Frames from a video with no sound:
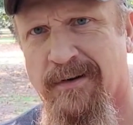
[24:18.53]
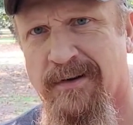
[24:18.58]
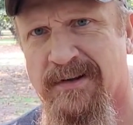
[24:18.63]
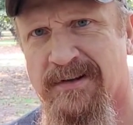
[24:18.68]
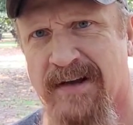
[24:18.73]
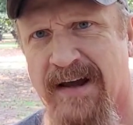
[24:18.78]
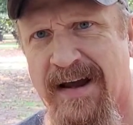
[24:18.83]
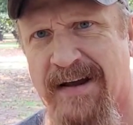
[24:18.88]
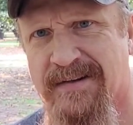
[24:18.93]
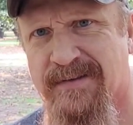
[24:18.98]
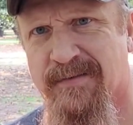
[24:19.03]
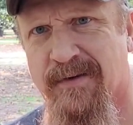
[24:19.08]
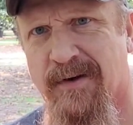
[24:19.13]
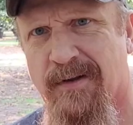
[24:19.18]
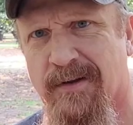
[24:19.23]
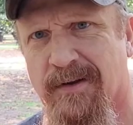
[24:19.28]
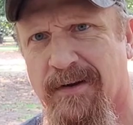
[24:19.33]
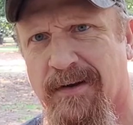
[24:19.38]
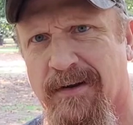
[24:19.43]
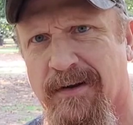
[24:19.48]
Sky is
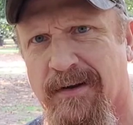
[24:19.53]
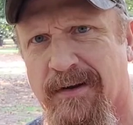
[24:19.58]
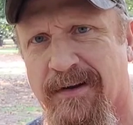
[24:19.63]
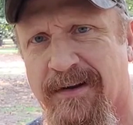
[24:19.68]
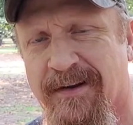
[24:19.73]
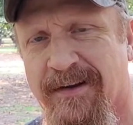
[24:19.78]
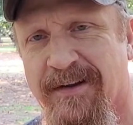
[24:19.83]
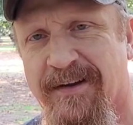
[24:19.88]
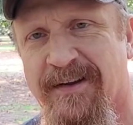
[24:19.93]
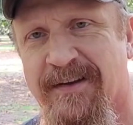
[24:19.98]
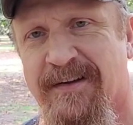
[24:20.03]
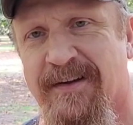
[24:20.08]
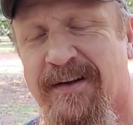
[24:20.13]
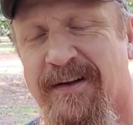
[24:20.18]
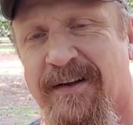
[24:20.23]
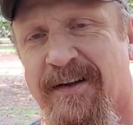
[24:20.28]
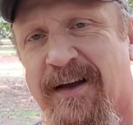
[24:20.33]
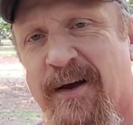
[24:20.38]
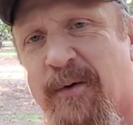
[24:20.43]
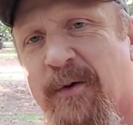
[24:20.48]
falling.
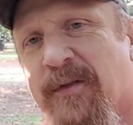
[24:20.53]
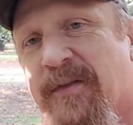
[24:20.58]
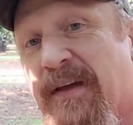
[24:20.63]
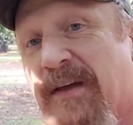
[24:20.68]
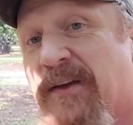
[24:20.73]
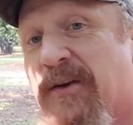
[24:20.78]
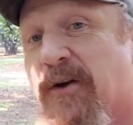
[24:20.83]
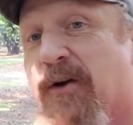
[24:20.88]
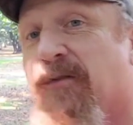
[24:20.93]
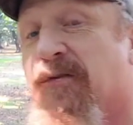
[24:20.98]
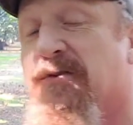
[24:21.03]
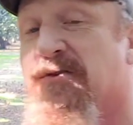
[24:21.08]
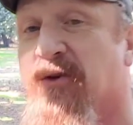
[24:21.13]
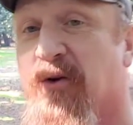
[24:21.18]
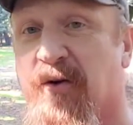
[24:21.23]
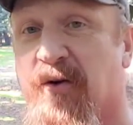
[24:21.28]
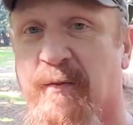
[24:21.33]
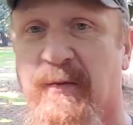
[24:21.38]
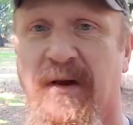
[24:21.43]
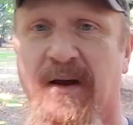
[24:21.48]
I want to thank you all for
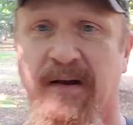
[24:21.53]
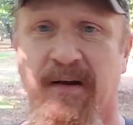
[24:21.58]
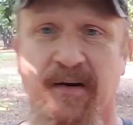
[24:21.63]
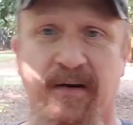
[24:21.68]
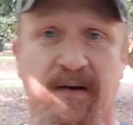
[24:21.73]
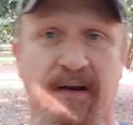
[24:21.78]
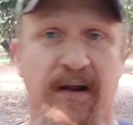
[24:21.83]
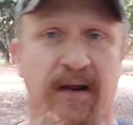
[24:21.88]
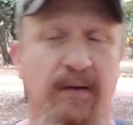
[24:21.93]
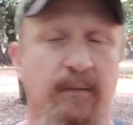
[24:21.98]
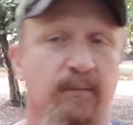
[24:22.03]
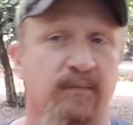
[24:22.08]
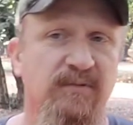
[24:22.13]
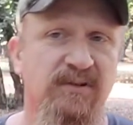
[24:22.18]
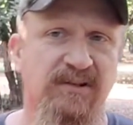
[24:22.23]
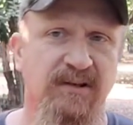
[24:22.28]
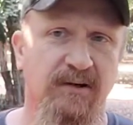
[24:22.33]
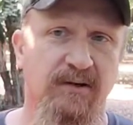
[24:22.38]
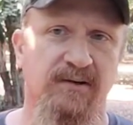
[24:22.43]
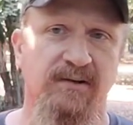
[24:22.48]
joining me out here today.
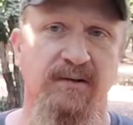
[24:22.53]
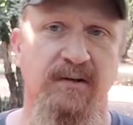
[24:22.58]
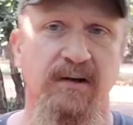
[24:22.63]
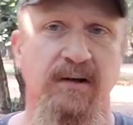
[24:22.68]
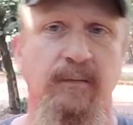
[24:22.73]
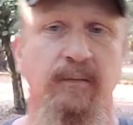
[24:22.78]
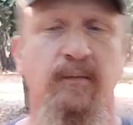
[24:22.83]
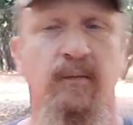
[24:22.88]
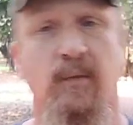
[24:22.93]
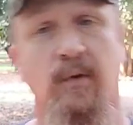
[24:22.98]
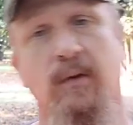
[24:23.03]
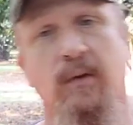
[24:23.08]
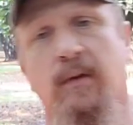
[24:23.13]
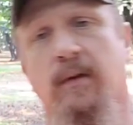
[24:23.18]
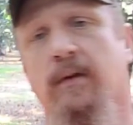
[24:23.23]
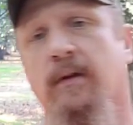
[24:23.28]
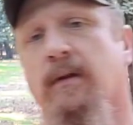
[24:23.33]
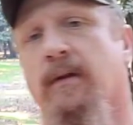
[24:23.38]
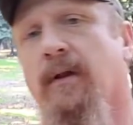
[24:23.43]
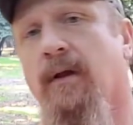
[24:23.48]
Seriously,
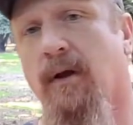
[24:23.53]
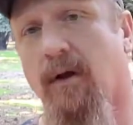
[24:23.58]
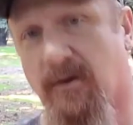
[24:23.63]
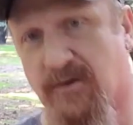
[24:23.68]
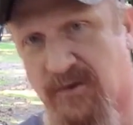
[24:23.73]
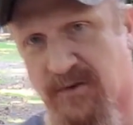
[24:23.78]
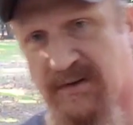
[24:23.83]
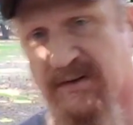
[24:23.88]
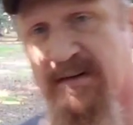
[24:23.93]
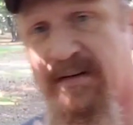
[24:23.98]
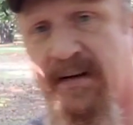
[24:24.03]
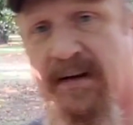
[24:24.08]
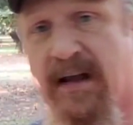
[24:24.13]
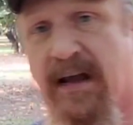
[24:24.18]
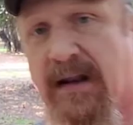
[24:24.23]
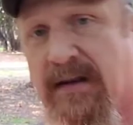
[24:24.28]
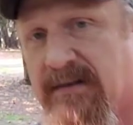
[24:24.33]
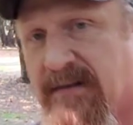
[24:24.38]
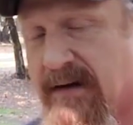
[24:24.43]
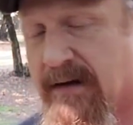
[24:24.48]
Otra's a 10
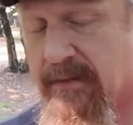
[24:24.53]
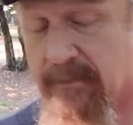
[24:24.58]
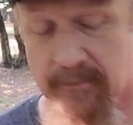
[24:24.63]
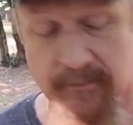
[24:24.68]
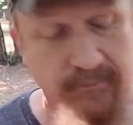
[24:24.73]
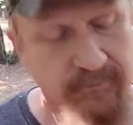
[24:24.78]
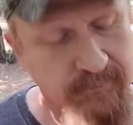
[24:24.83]
out of 10.